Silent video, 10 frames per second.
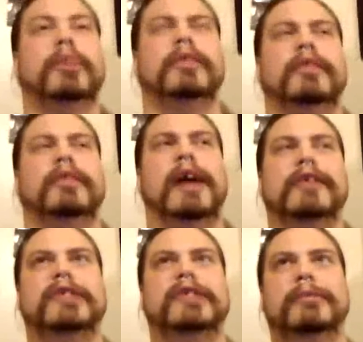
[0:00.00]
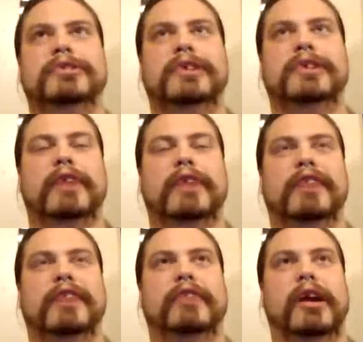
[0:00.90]
But how seamlessly they've
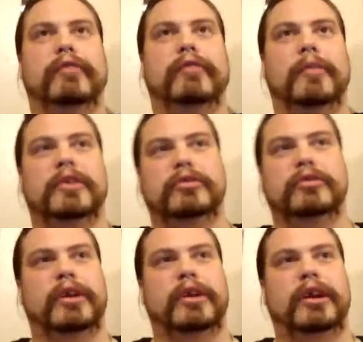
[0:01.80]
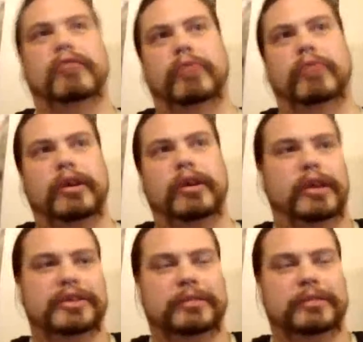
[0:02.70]
kind of gone it from this gritty
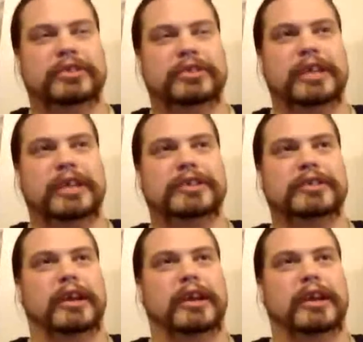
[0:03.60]
realism sense,